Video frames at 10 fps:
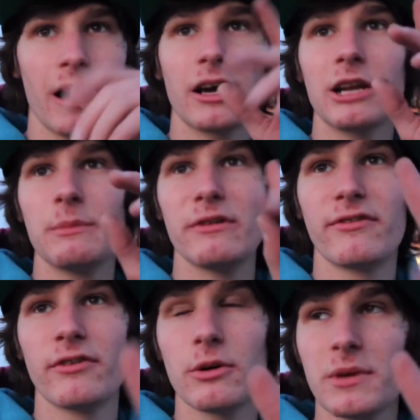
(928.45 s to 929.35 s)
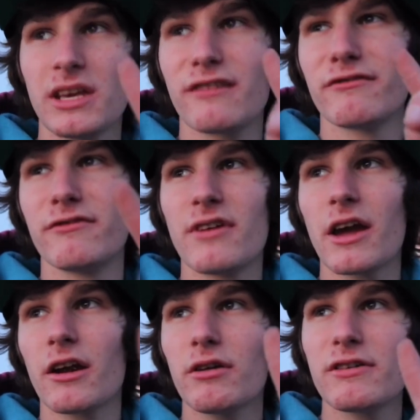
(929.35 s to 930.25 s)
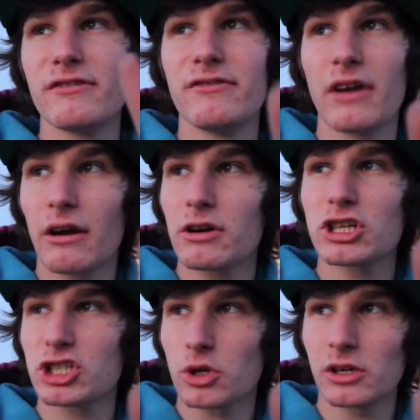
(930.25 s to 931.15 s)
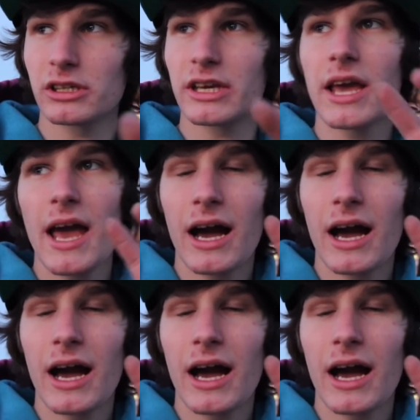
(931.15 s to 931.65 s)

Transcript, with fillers: I'm going to be filming it very, very shortly.